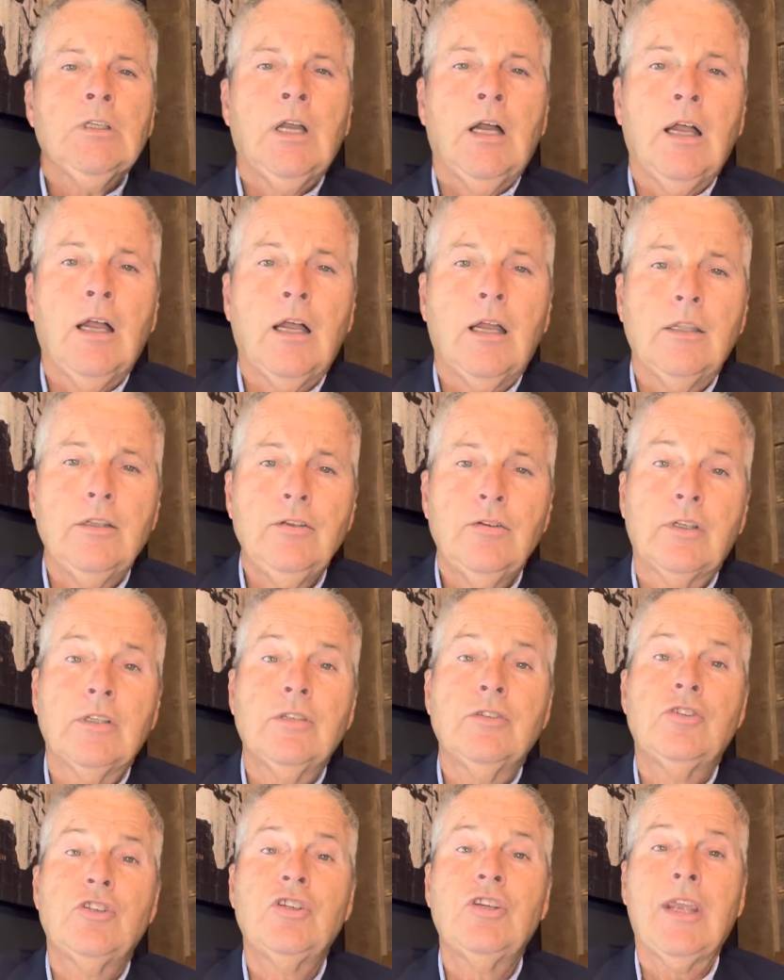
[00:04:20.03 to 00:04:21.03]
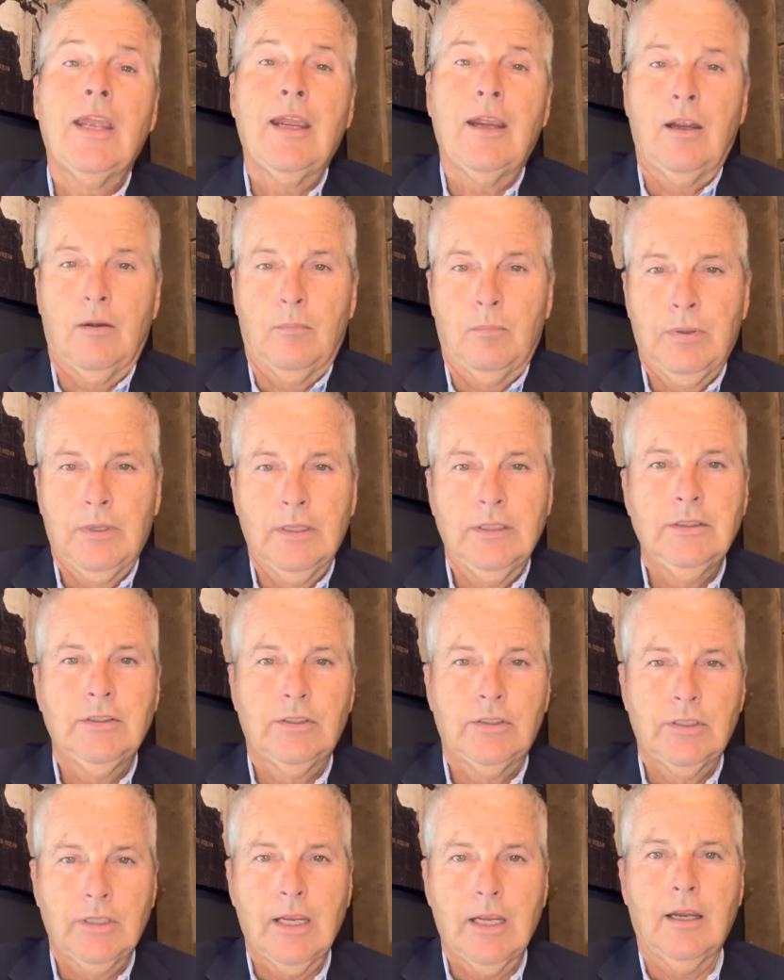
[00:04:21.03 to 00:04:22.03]
Uh, you can share, please
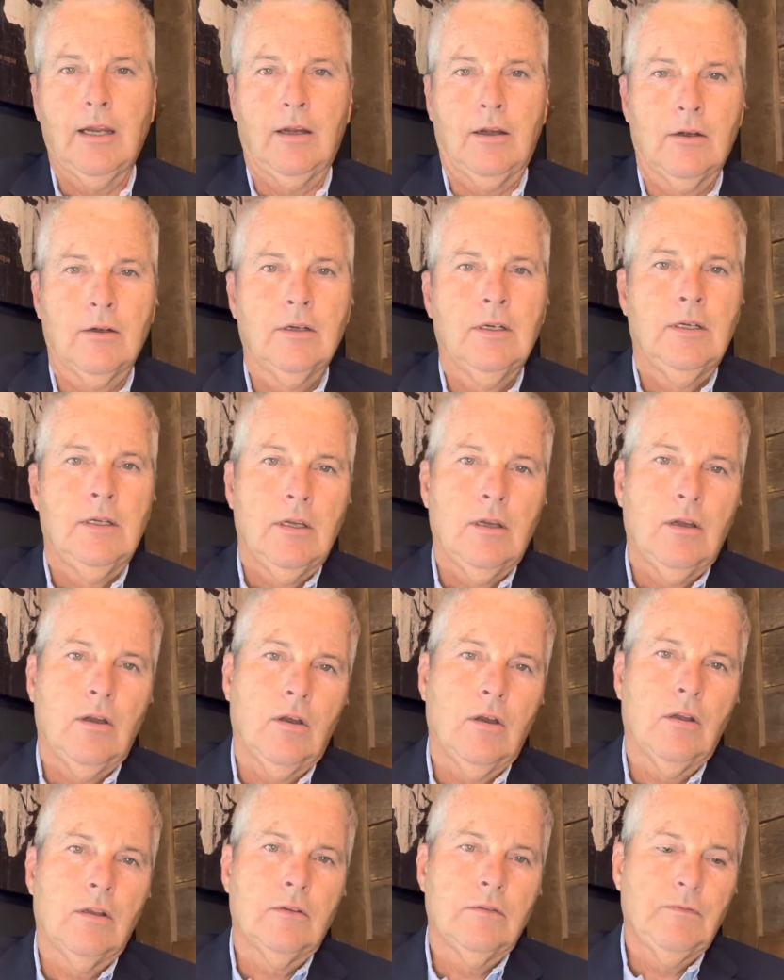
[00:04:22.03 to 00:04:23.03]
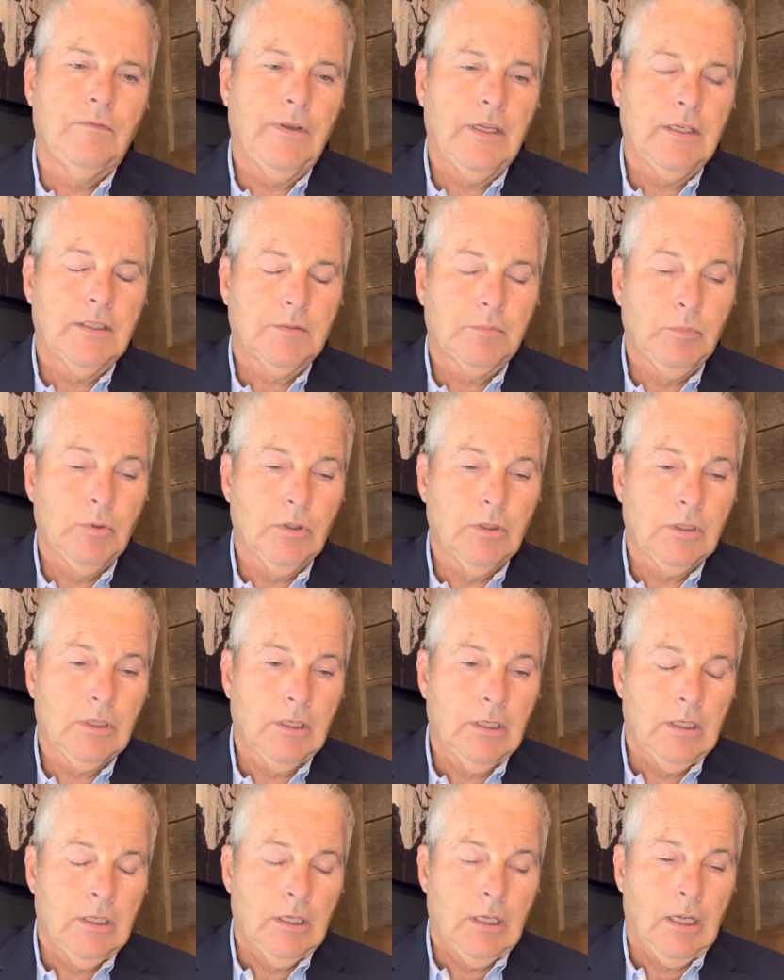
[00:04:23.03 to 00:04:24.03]
share on Facebook
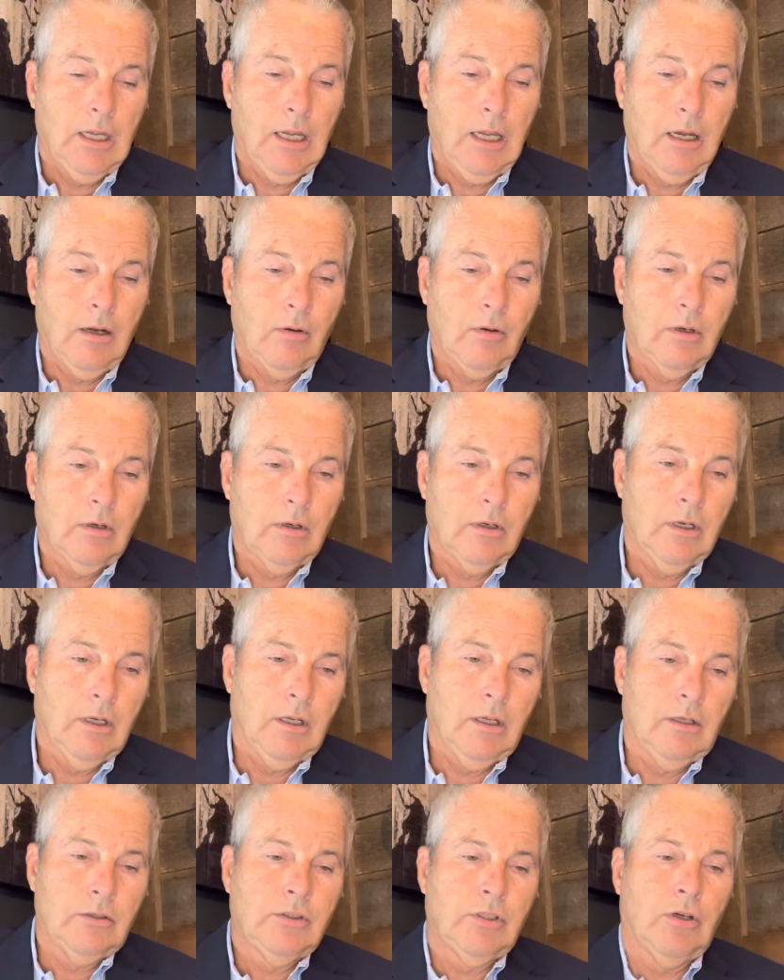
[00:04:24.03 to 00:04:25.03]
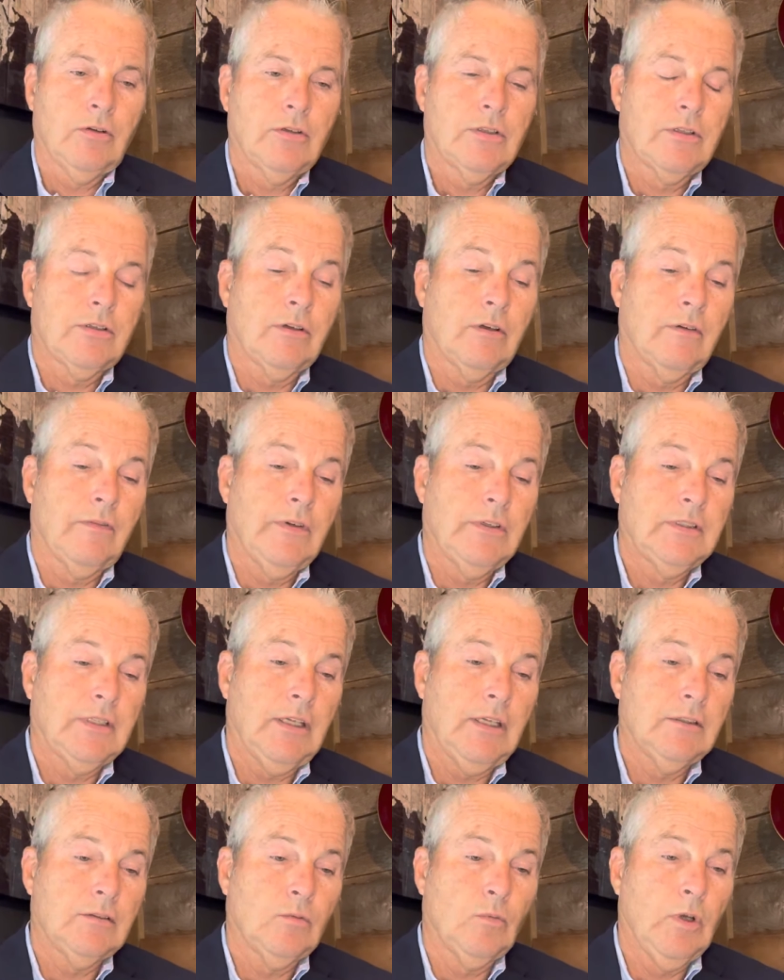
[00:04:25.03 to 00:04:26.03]
our uh, church service
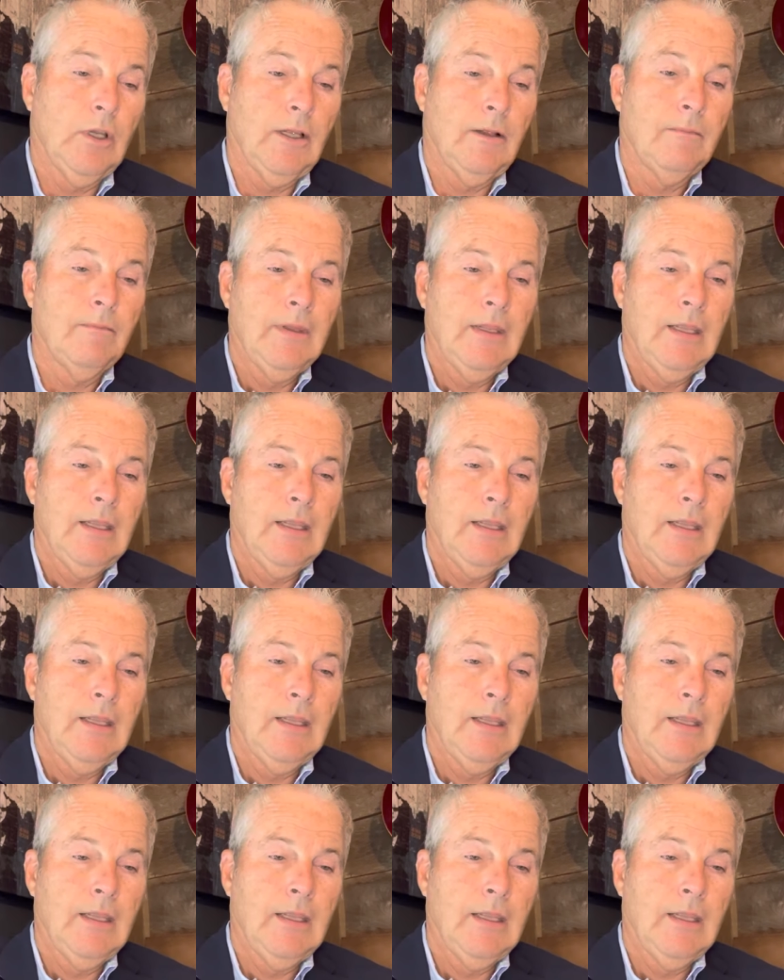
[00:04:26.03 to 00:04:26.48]
as well.